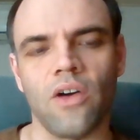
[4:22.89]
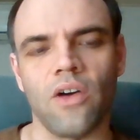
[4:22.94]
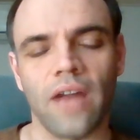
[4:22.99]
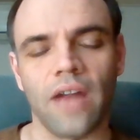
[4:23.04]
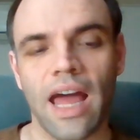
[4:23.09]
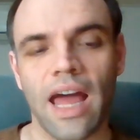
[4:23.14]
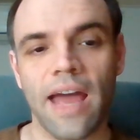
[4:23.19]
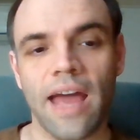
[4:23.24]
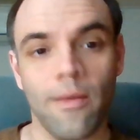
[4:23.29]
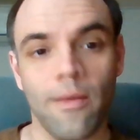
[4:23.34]
And
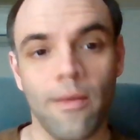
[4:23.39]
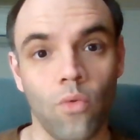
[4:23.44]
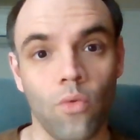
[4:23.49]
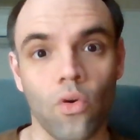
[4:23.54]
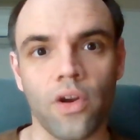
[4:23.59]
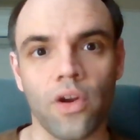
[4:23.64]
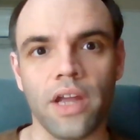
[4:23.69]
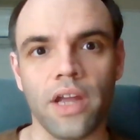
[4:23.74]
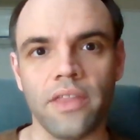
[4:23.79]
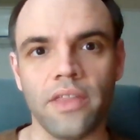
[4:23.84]
I am
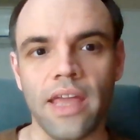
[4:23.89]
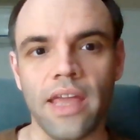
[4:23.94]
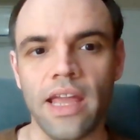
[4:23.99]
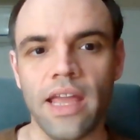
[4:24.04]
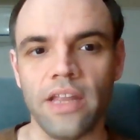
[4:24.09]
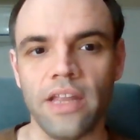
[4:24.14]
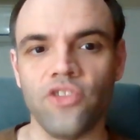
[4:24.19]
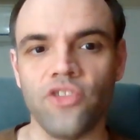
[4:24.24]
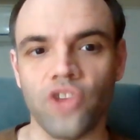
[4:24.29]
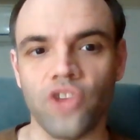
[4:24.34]
worried that
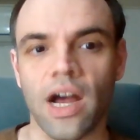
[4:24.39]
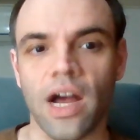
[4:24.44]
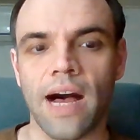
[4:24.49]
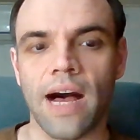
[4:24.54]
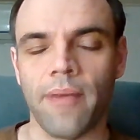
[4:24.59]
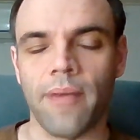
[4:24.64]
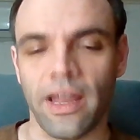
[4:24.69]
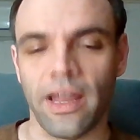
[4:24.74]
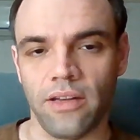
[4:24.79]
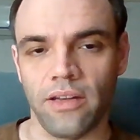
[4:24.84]
any
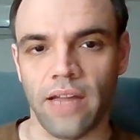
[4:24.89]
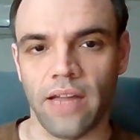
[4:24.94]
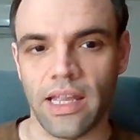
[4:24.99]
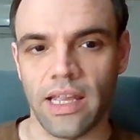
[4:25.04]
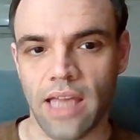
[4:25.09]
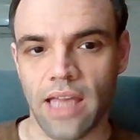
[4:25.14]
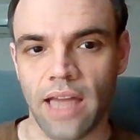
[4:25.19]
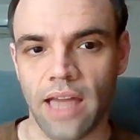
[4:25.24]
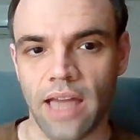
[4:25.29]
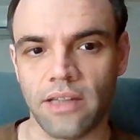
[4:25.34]
job I
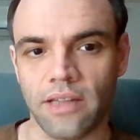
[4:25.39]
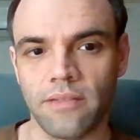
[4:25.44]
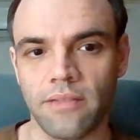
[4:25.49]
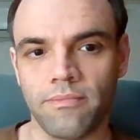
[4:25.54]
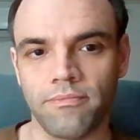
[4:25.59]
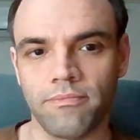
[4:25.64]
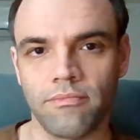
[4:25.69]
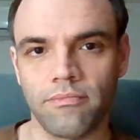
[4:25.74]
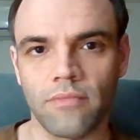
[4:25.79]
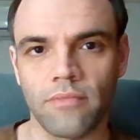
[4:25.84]
get
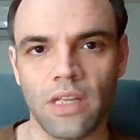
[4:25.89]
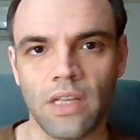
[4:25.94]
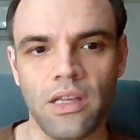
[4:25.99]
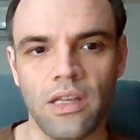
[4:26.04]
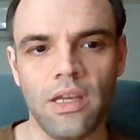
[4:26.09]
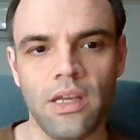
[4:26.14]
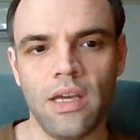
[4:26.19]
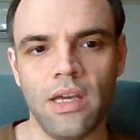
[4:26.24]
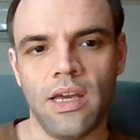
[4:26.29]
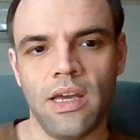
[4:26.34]

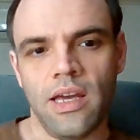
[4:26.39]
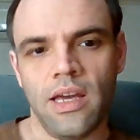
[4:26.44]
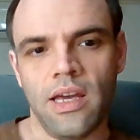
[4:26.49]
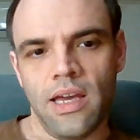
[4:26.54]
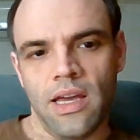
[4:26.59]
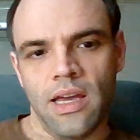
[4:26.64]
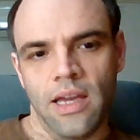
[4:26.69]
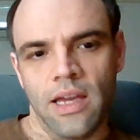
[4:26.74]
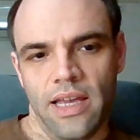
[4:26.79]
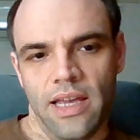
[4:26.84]

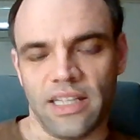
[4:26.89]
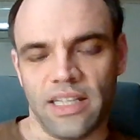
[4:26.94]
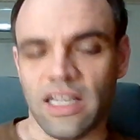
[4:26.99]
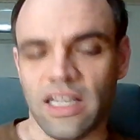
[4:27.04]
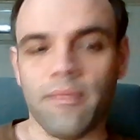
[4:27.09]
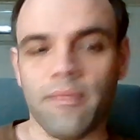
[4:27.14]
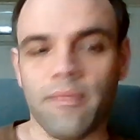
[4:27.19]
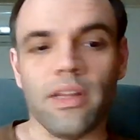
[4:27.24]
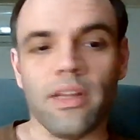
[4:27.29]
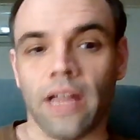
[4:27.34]
is going
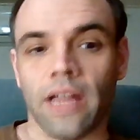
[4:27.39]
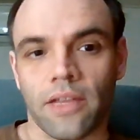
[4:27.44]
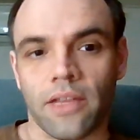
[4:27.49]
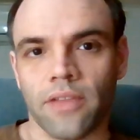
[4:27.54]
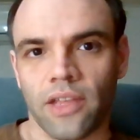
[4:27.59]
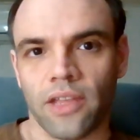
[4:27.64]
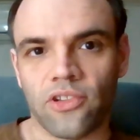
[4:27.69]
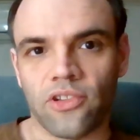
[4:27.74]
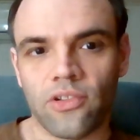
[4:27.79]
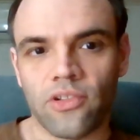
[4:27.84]
to be like
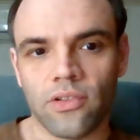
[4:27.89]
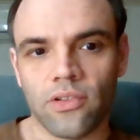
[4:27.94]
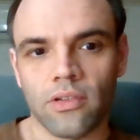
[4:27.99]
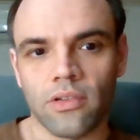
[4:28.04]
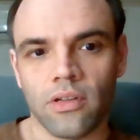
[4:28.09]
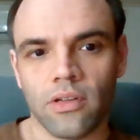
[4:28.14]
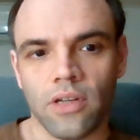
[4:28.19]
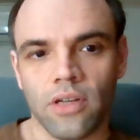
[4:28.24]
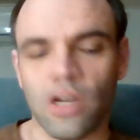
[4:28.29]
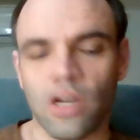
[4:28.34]
this.
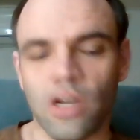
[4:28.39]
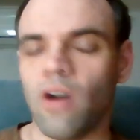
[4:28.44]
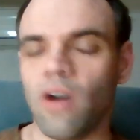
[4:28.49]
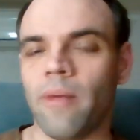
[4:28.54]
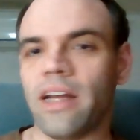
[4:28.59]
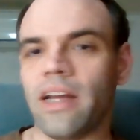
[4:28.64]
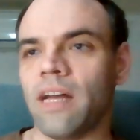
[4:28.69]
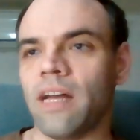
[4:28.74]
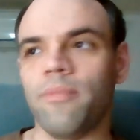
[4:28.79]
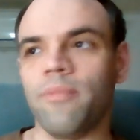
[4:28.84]
It
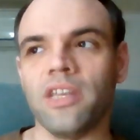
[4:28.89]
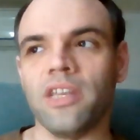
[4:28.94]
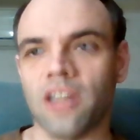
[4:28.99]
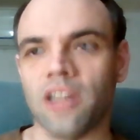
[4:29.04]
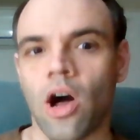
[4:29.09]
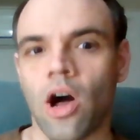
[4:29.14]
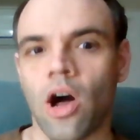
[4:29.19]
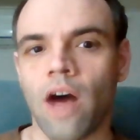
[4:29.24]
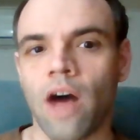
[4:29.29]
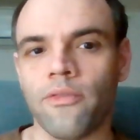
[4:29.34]
might not be as
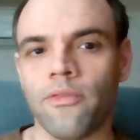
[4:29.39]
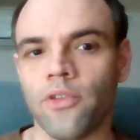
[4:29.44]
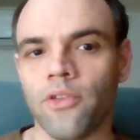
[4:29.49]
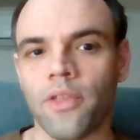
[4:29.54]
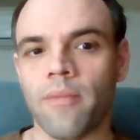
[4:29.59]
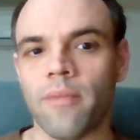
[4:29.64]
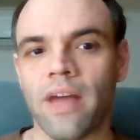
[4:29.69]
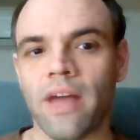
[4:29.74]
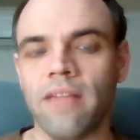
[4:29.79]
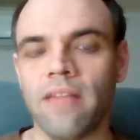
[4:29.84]
awful.
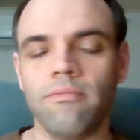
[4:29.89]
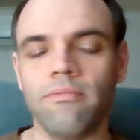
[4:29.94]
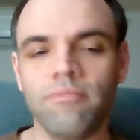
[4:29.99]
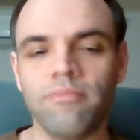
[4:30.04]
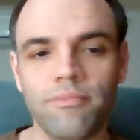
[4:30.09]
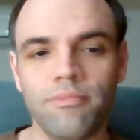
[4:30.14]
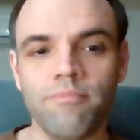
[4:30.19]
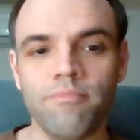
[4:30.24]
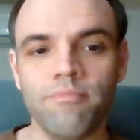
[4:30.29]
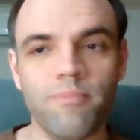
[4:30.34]
They
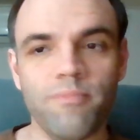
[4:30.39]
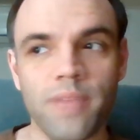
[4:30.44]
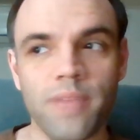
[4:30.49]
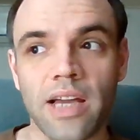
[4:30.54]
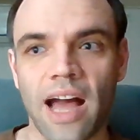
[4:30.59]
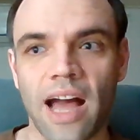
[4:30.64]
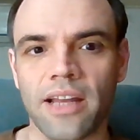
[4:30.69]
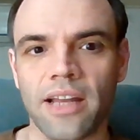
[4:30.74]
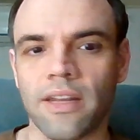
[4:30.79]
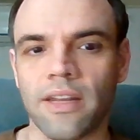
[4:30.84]
might be
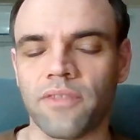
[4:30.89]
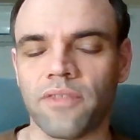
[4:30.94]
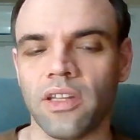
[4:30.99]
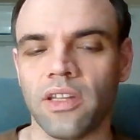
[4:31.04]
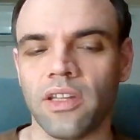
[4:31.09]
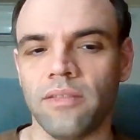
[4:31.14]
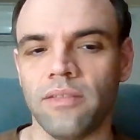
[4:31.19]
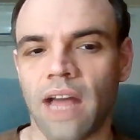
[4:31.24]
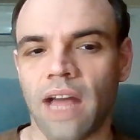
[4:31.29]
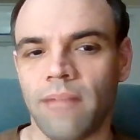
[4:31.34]
kind enough
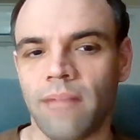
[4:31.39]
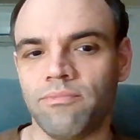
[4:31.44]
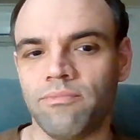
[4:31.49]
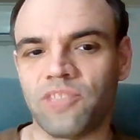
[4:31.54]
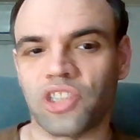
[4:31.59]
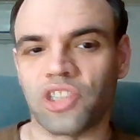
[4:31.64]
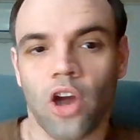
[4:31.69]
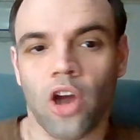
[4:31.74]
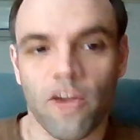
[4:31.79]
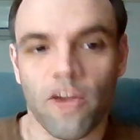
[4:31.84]
to not
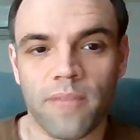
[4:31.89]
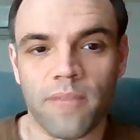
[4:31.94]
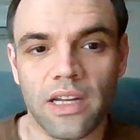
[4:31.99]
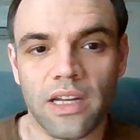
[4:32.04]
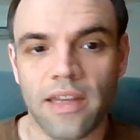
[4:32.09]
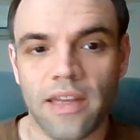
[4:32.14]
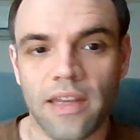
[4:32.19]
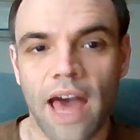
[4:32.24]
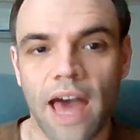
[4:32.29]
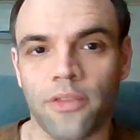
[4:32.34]
starve me to
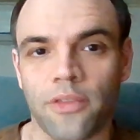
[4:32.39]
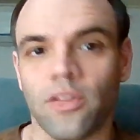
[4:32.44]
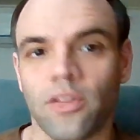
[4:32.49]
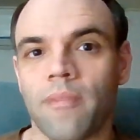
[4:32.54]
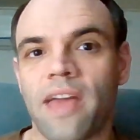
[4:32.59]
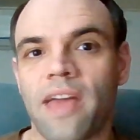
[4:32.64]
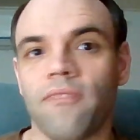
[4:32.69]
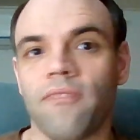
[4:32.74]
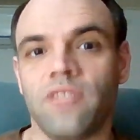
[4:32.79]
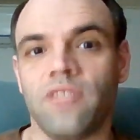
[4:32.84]
death and let
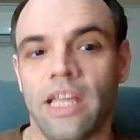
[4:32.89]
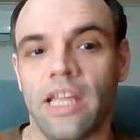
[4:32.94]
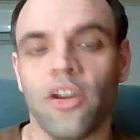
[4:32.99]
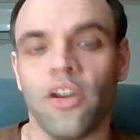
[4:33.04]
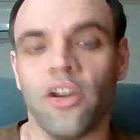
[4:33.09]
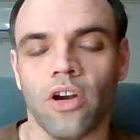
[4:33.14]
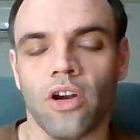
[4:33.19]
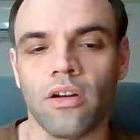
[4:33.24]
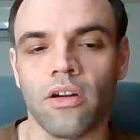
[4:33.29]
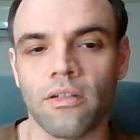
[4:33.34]
me have
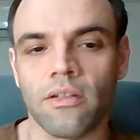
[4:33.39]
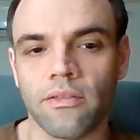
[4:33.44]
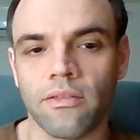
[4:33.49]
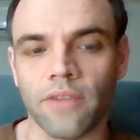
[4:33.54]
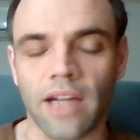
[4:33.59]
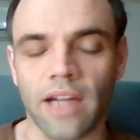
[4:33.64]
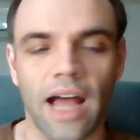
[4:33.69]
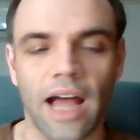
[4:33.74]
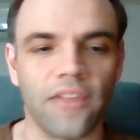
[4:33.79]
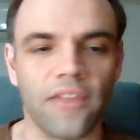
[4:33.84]
dinner, for
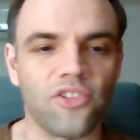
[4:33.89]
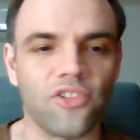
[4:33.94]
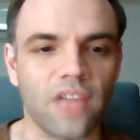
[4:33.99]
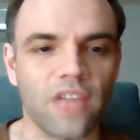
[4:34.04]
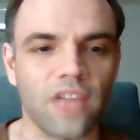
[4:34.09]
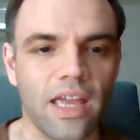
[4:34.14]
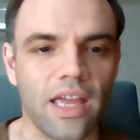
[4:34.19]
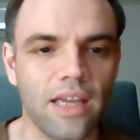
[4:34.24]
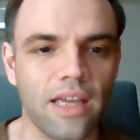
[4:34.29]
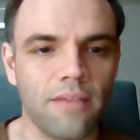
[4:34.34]
God's
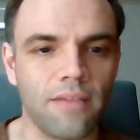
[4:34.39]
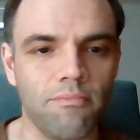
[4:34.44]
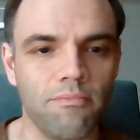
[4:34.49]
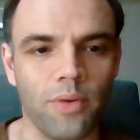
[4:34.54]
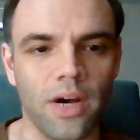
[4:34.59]
sake.